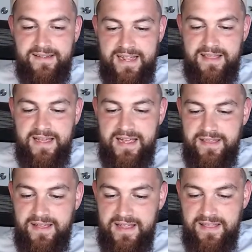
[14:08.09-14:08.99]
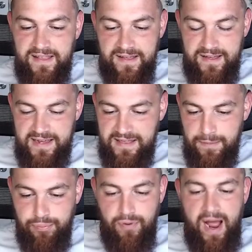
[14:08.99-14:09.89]
in
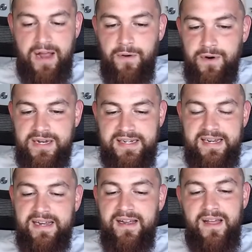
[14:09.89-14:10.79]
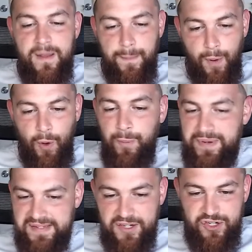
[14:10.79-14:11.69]
the priority pole
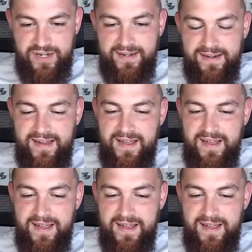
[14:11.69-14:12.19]
position